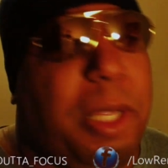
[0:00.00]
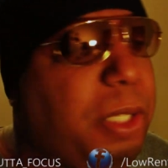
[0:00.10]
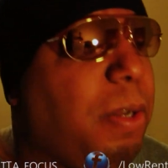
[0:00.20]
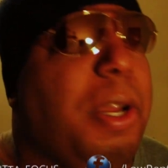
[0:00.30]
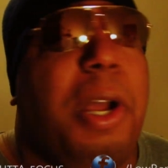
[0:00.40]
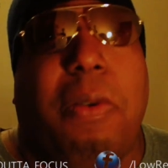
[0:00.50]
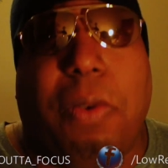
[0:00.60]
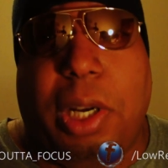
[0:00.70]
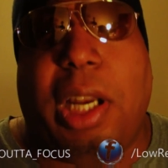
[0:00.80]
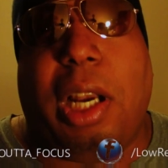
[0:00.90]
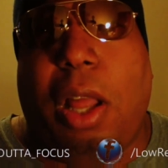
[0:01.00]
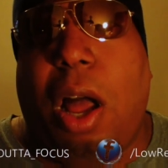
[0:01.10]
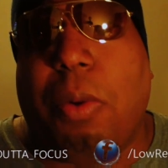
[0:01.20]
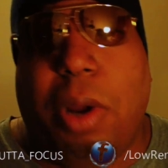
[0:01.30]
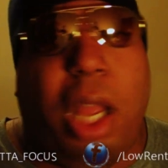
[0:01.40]
It's going to... But in the
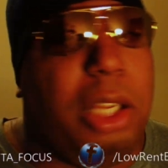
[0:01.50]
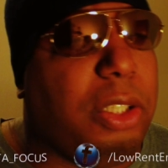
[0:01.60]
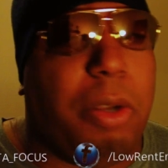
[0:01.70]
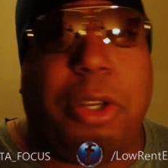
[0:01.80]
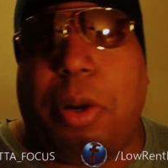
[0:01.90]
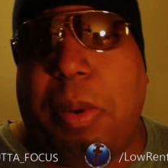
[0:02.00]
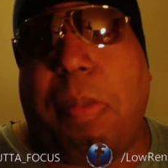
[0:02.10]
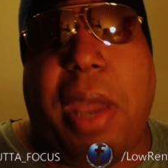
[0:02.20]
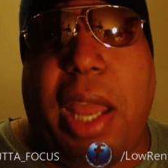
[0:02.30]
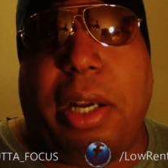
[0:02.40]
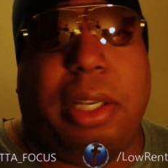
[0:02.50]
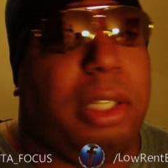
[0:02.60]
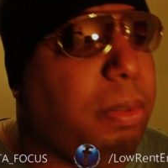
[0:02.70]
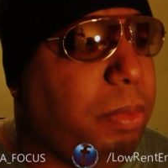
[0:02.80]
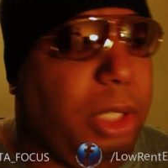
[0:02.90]
long run, you're going to be better.
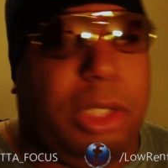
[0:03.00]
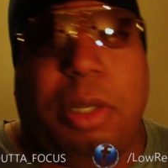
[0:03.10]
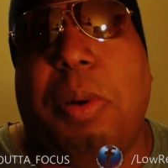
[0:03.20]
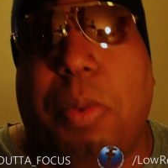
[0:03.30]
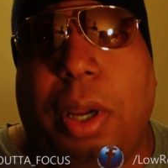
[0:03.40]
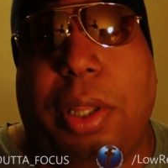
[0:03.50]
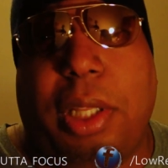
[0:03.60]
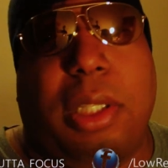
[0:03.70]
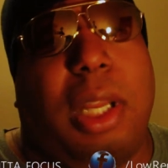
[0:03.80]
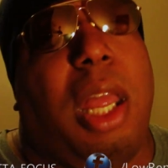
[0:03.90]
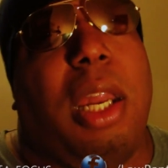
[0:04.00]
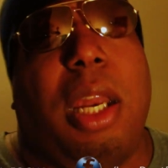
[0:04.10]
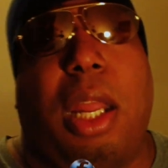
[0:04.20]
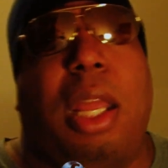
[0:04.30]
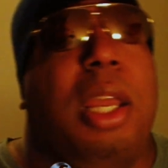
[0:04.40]
It's going to be worth it.
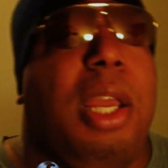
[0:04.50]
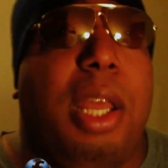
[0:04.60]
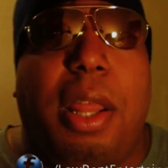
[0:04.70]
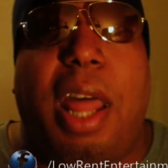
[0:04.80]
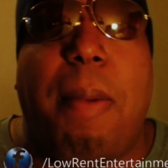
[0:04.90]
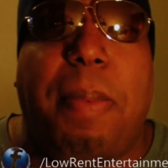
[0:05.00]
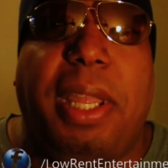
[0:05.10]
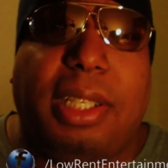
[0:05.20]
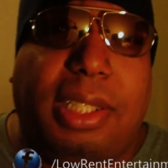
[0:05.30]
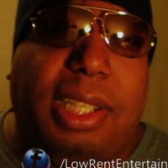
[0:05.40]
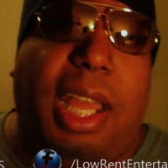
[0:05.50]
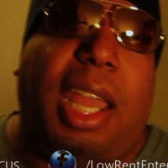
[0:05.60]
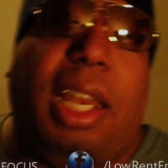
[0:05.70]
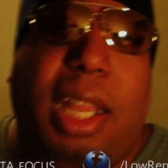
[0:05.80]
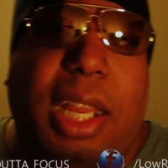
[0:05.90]
That being
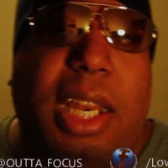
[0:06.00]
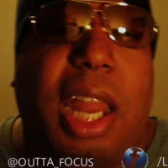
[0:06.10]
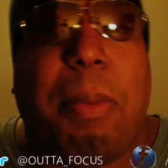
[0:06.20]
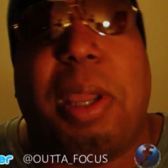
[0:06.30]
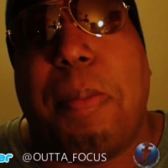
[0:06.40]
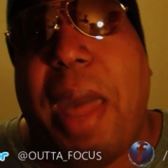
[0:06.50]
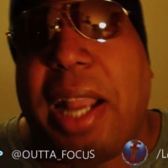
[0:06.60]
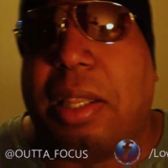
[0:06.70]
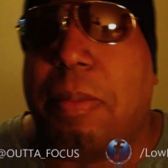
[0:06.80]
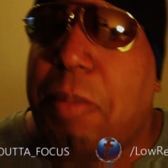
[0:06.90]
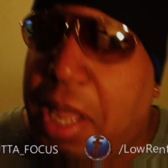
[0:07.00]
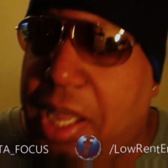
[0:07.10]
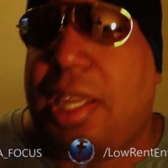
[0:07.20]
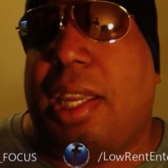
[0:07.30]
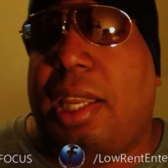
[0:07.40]
said, now I'm getting back to
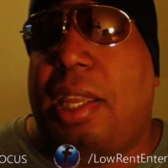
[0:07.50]
me.